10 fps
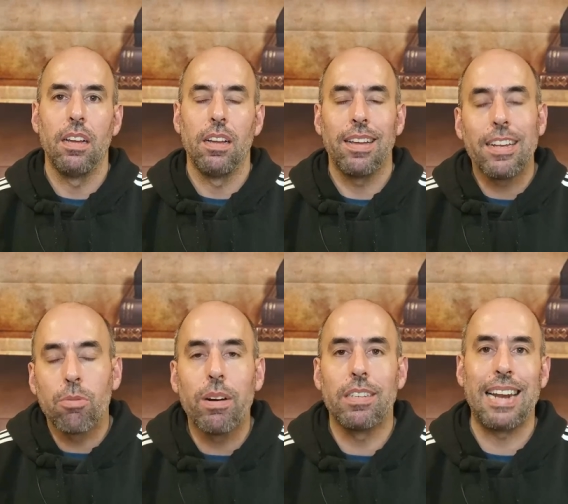That's
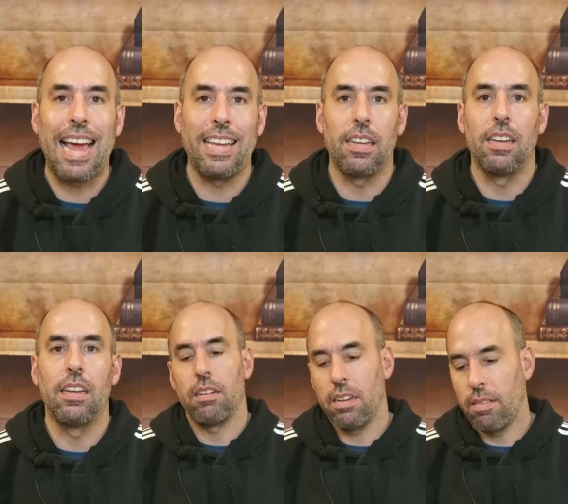what it's like.
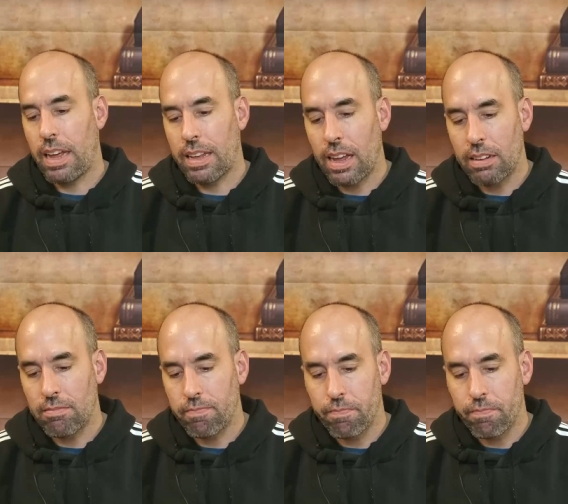I mean, I, I